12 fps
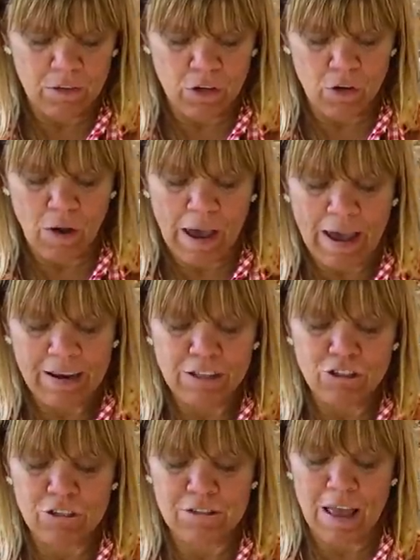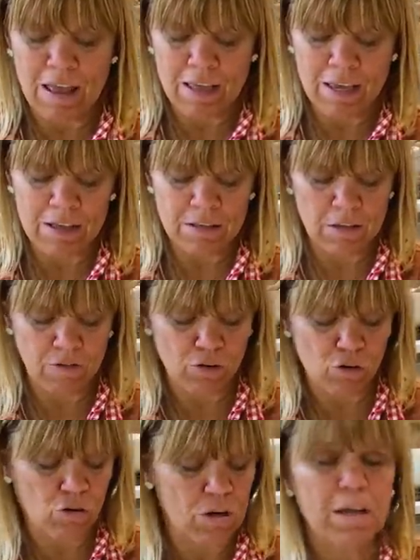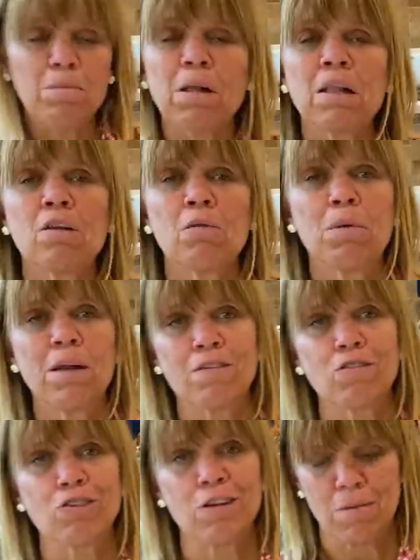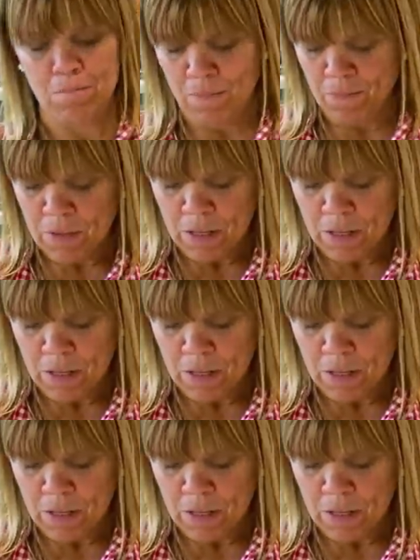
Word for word: you know, adding just that hint of cream, a little bit of cream,